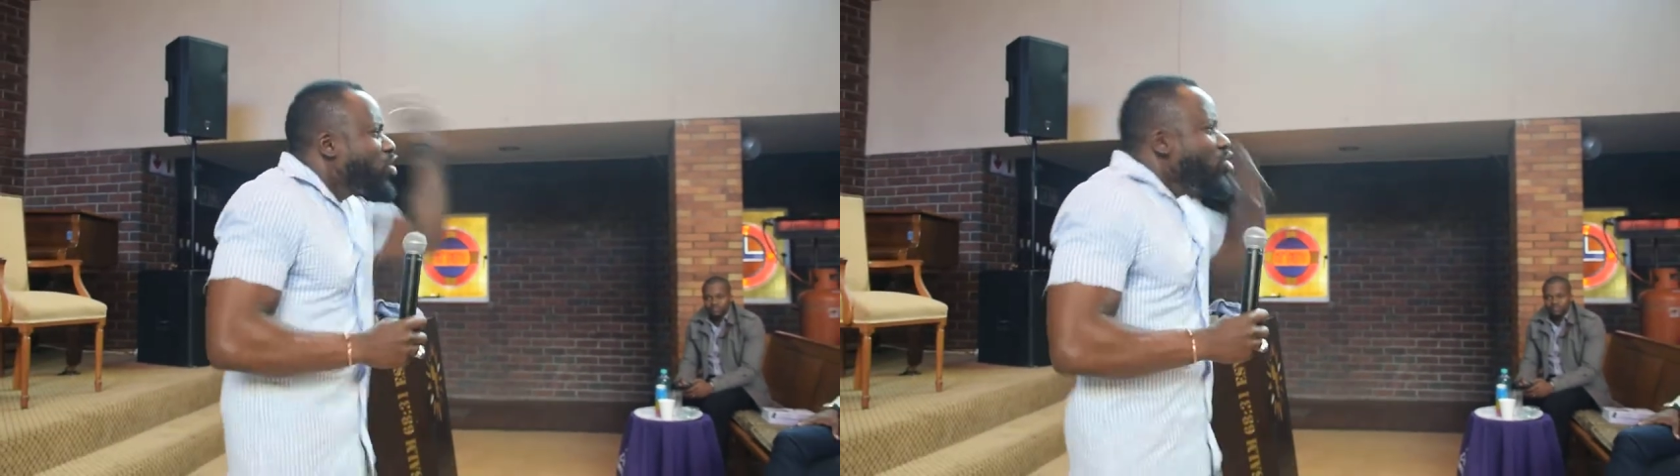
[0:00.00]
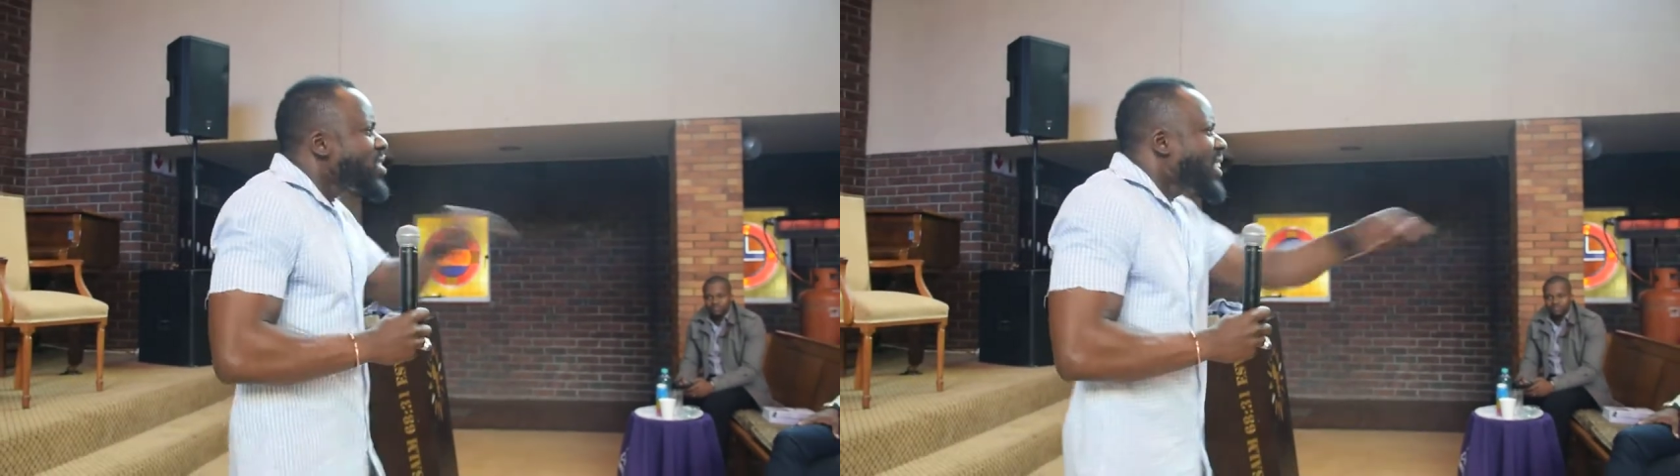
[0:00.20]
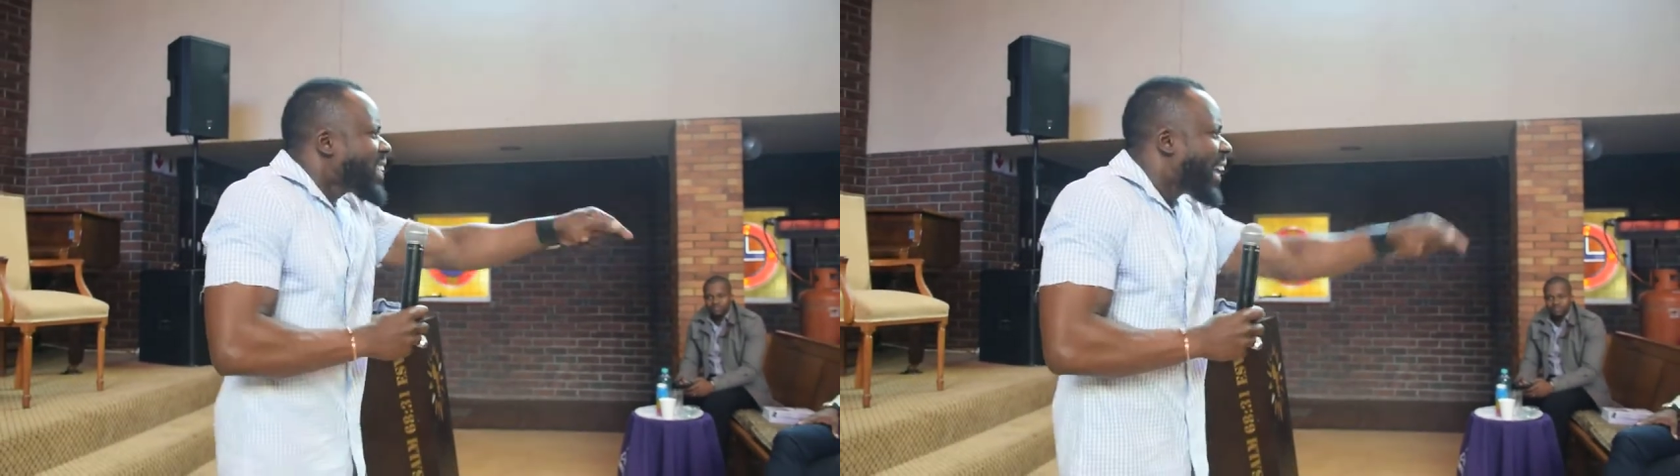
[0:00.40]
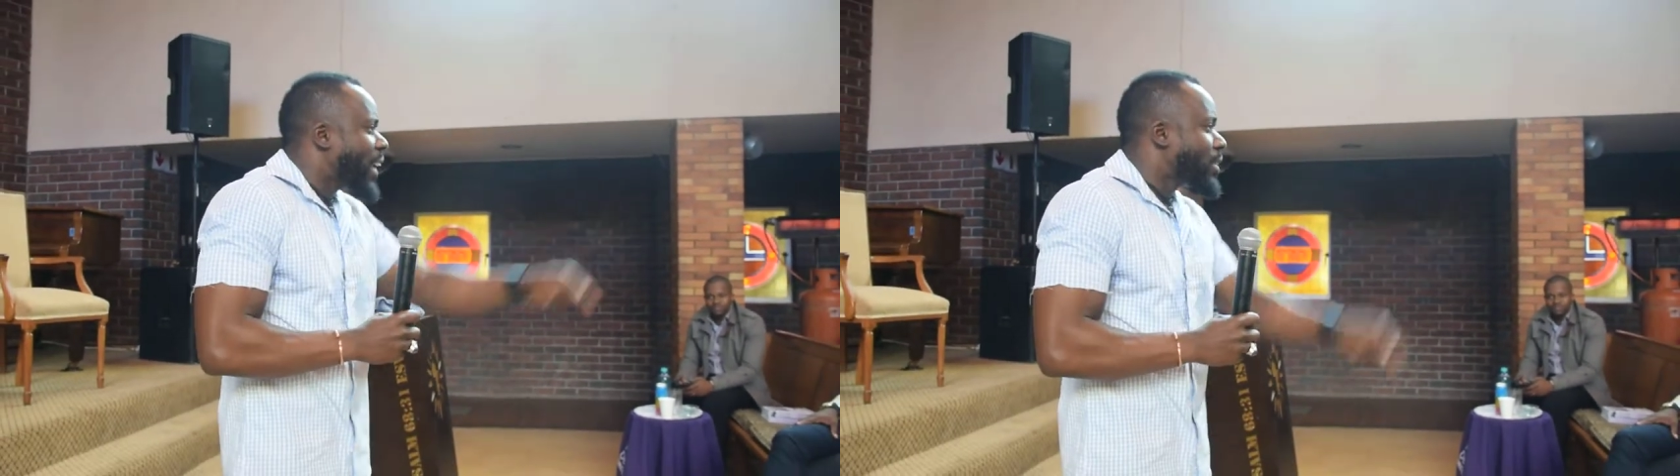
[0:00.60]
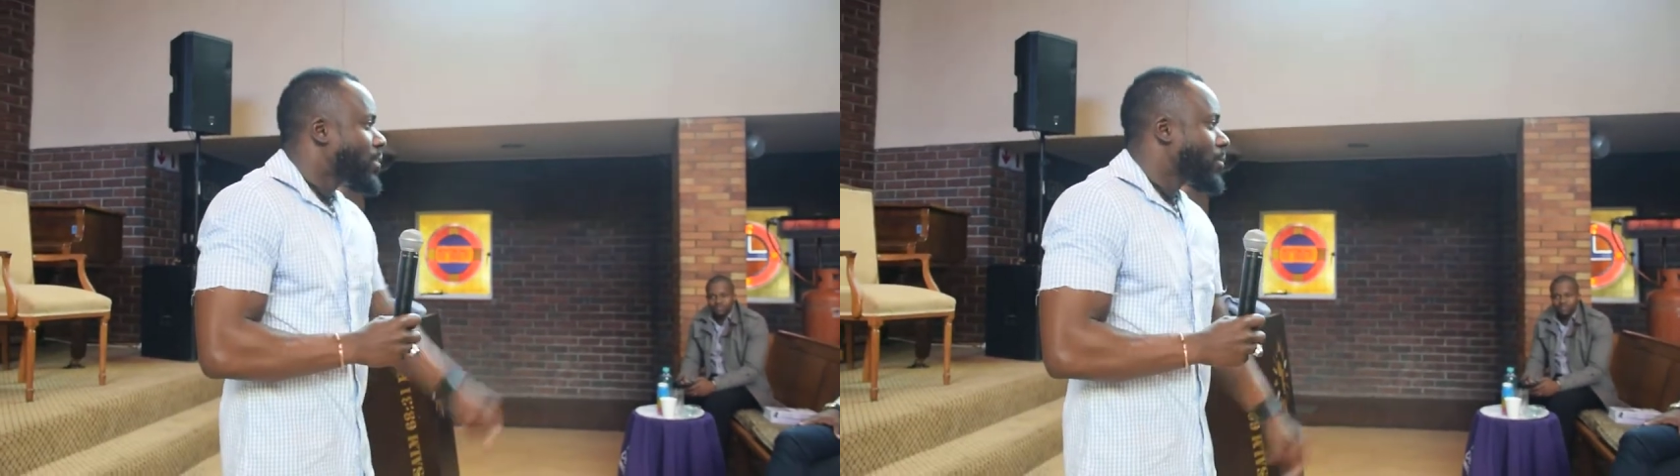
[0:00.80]
do you see in the
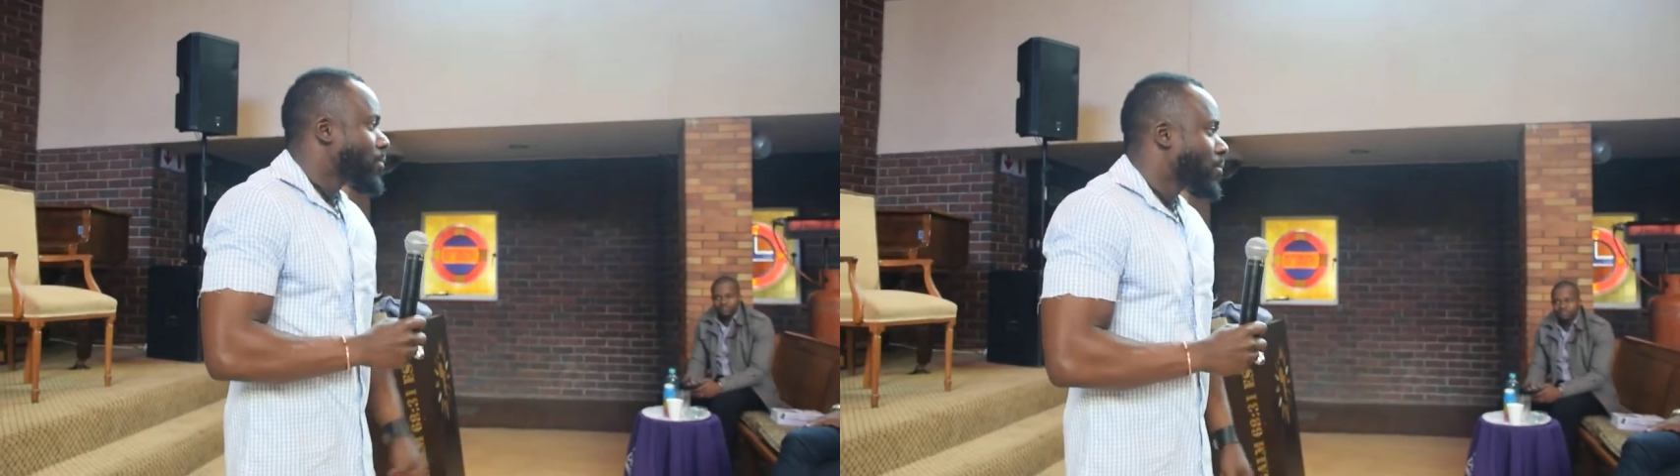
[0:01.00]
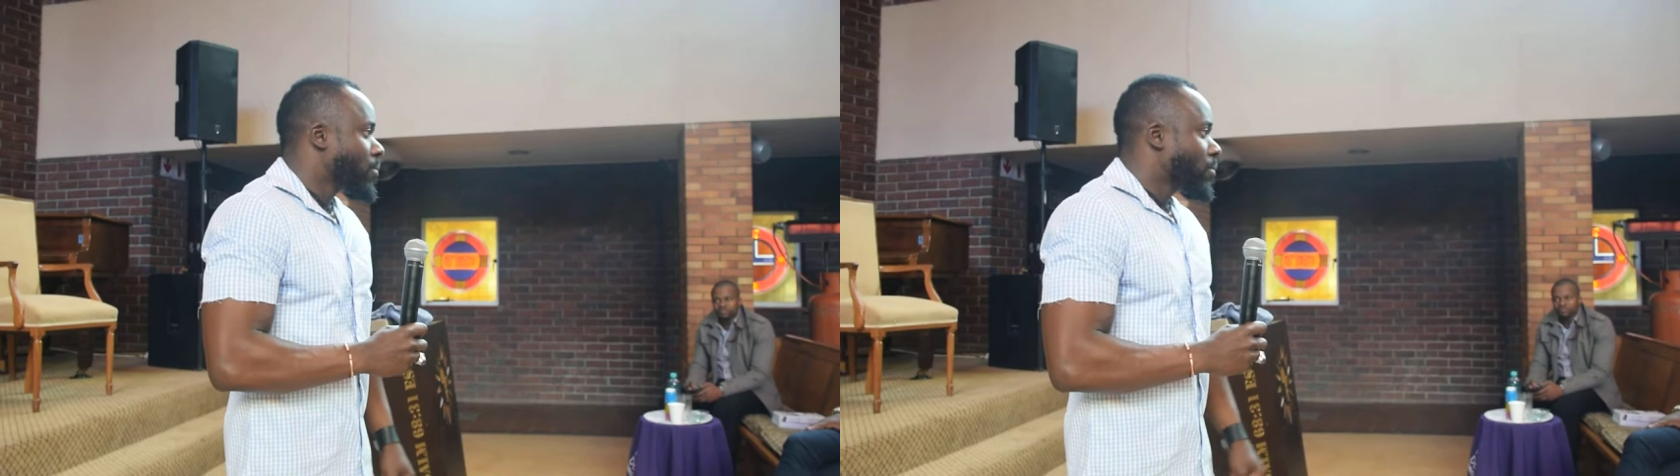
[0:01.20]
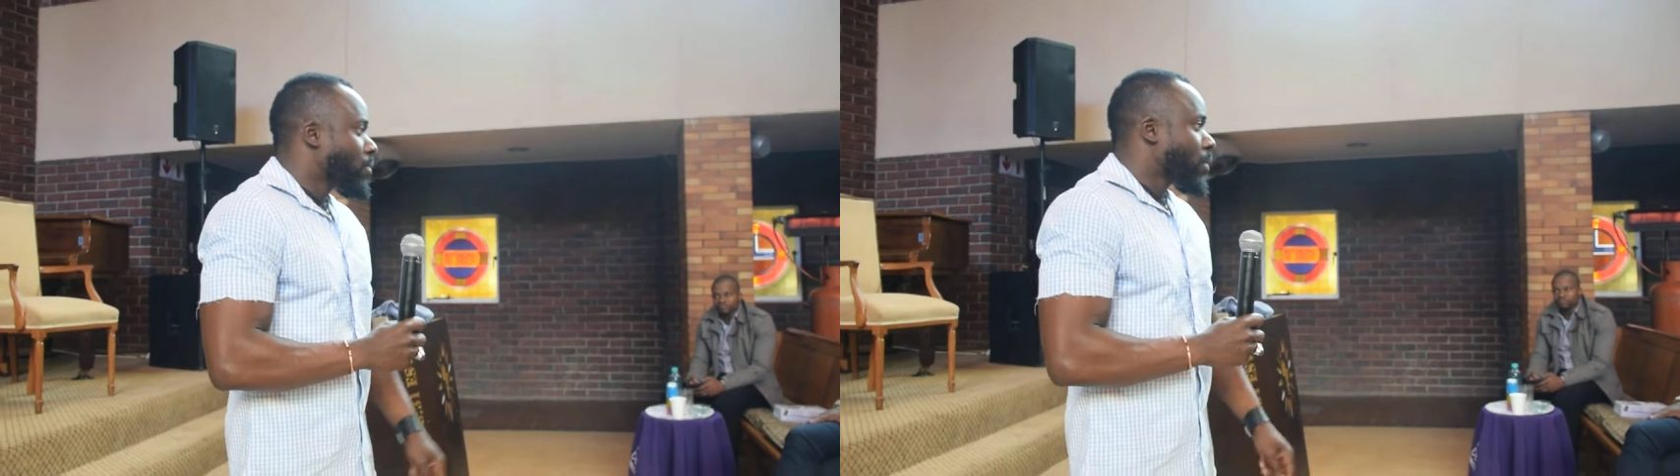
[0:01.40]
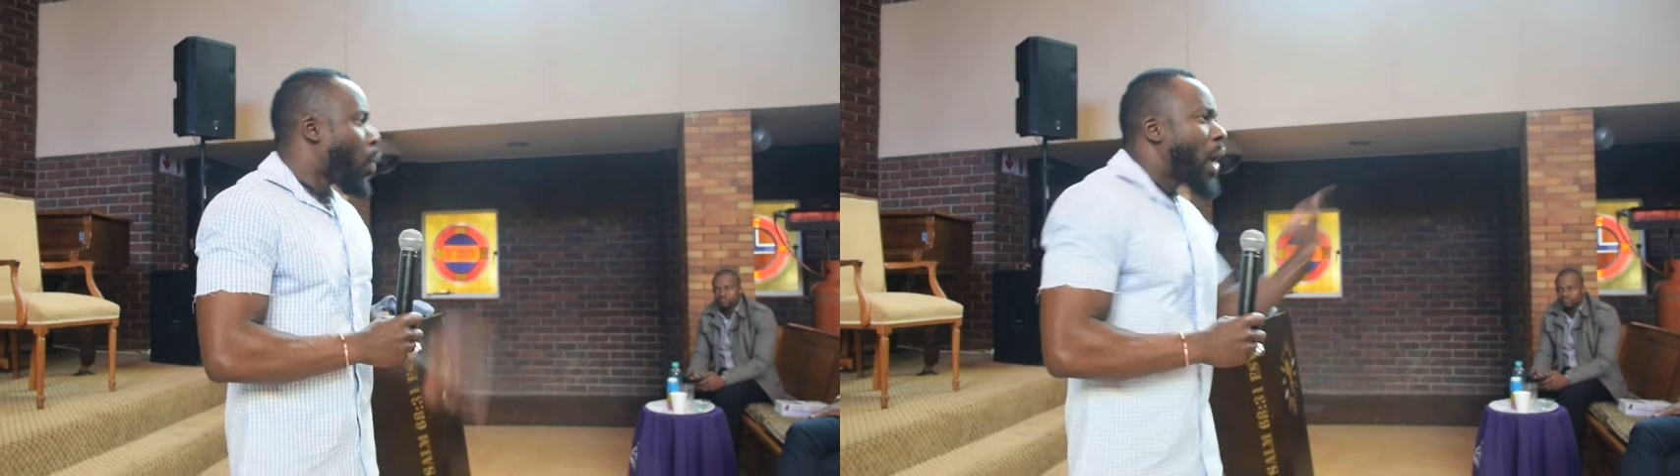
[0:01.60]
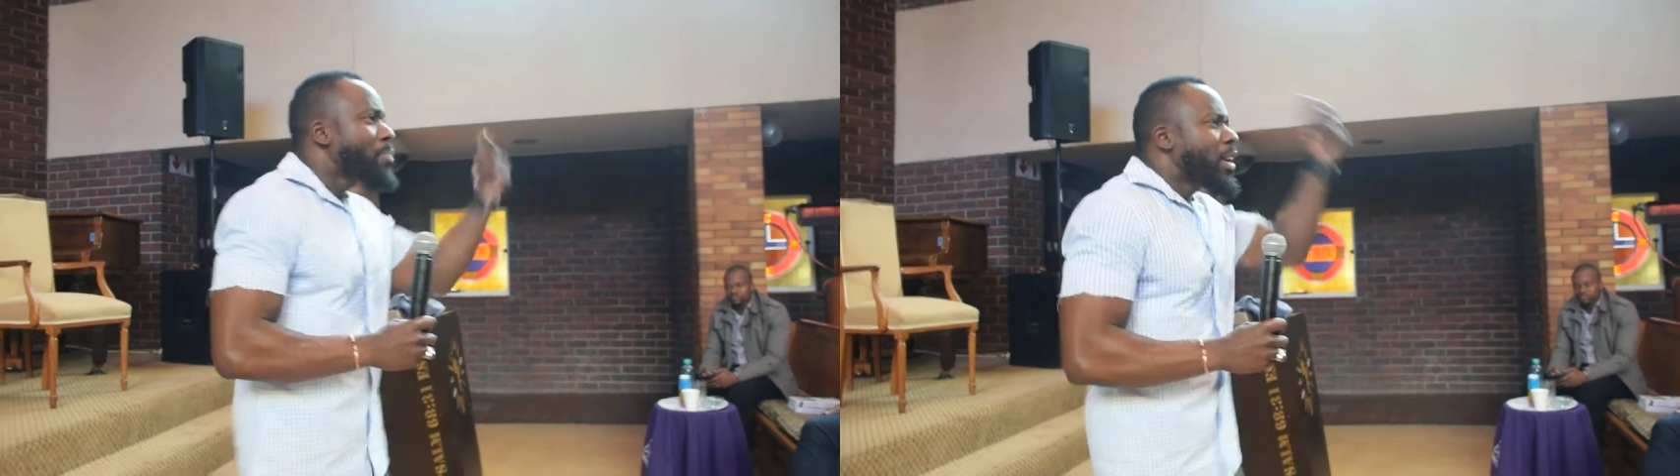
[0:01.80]
land?
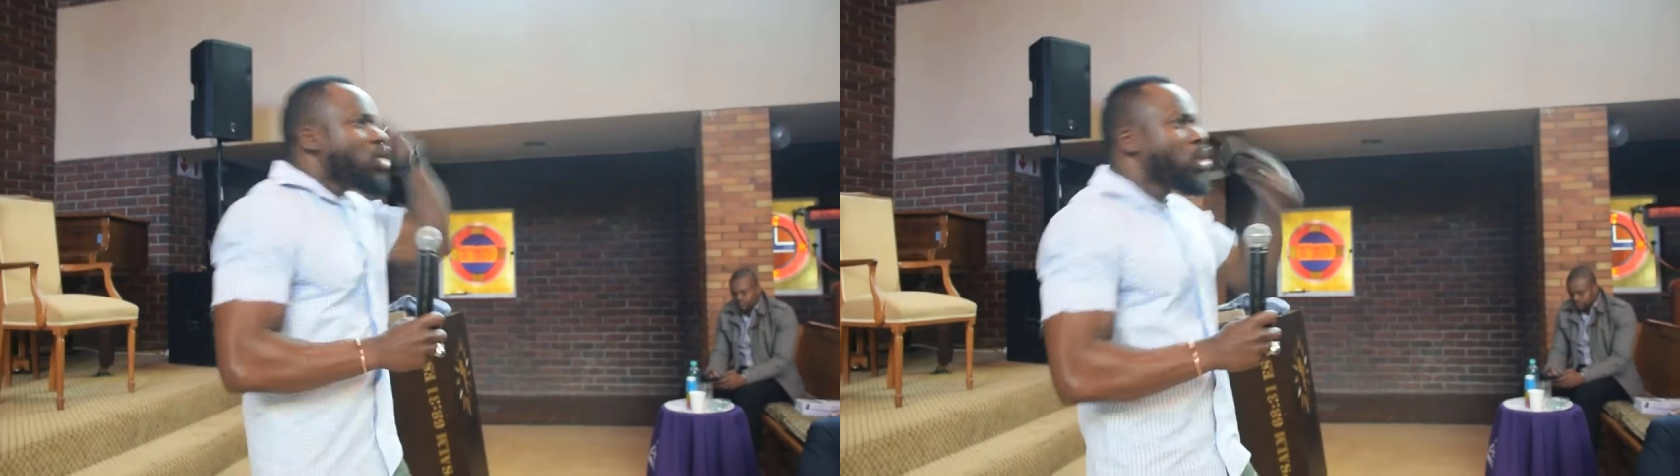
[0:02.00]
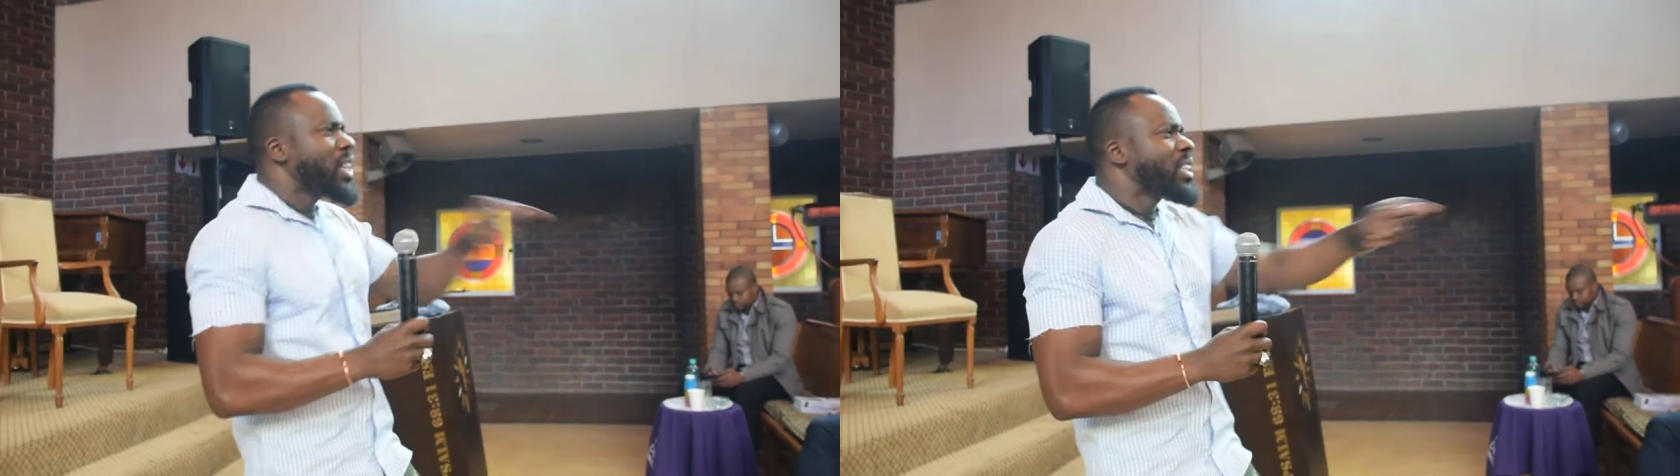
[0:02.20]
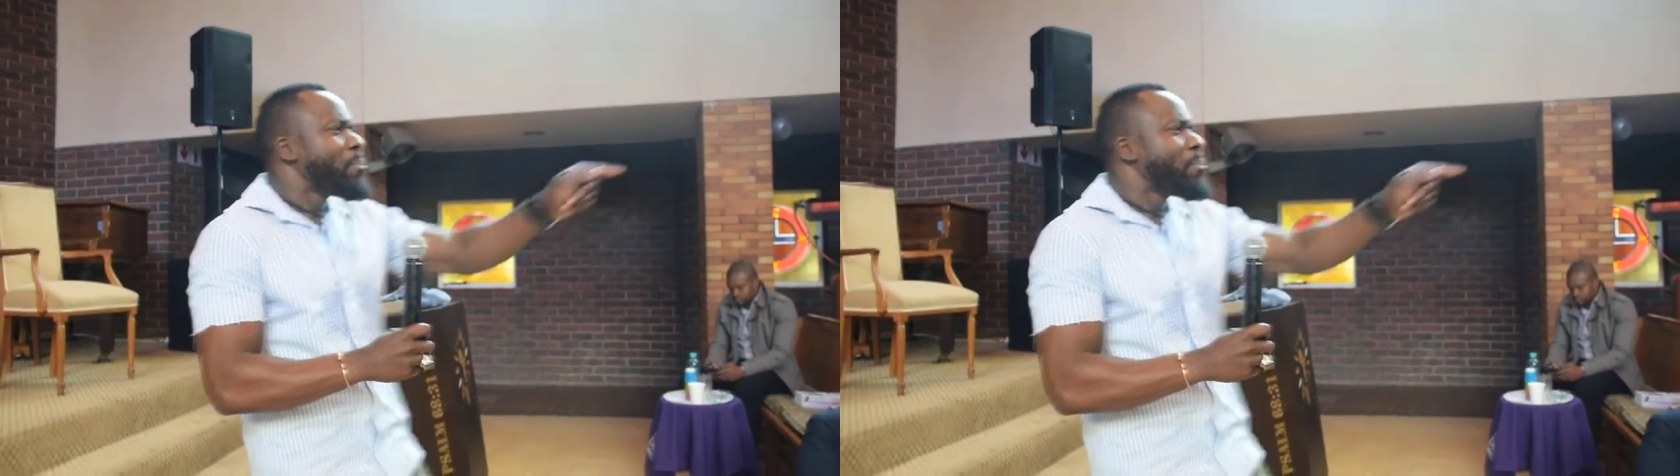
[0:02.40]
One man looked at the